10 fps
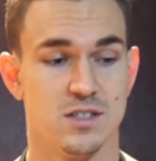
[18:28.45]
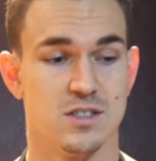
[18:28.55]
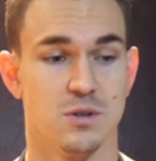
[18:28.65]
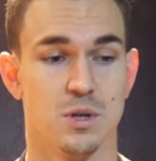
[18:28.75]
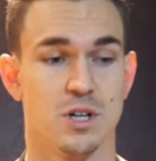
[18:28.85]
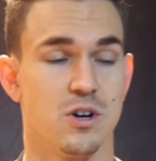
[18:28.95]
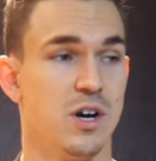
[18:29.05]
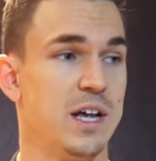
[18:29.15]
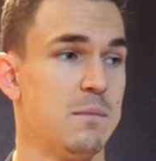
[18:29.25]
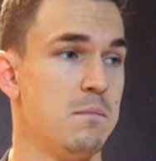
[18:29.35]
So we're gonna go
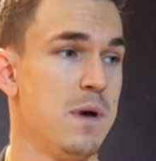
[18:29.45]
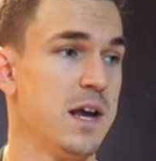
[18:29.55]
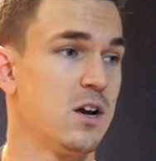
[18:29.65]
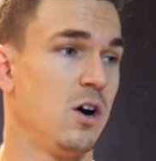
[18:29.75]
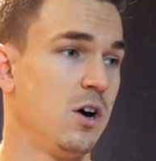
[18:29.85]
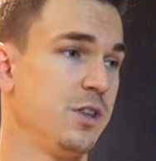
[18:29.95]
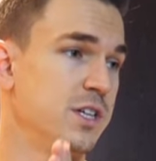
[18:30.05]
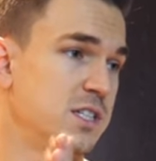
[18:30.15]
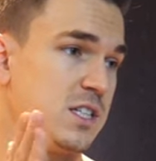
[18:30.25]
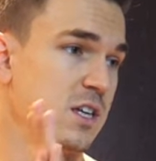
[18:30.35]
ahead and make all
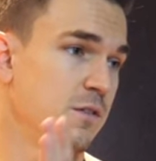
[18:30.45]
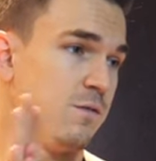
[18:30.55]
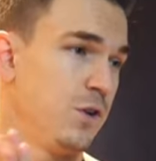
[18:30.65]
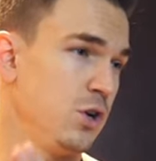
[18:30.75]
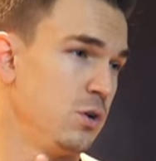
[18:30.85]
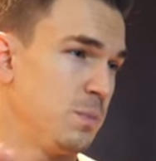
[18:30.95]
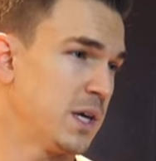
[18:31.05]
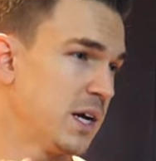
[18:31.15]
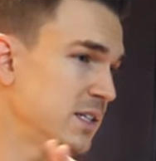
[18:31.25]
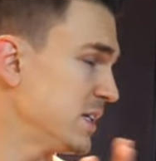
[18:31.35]
this food
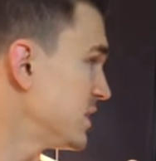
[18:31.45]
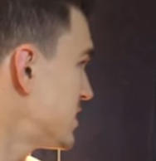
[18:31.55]
because it